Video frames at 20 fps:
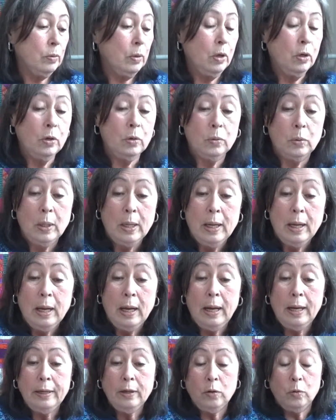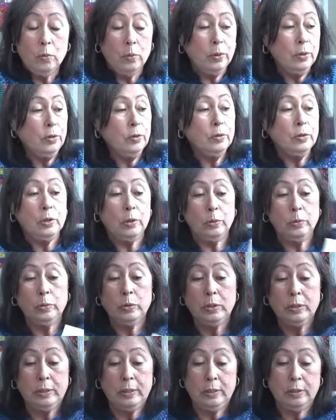Oh, I ordered those
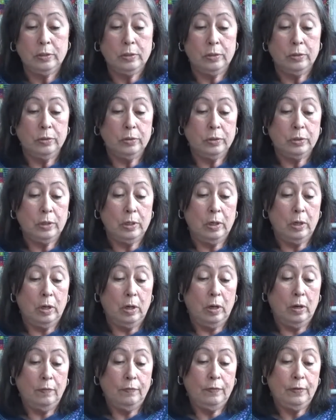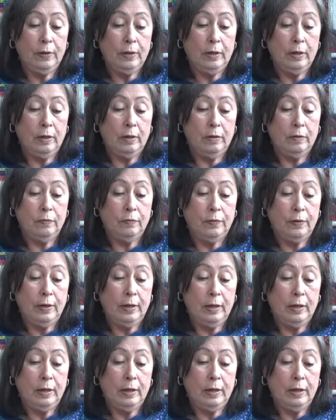scissors off of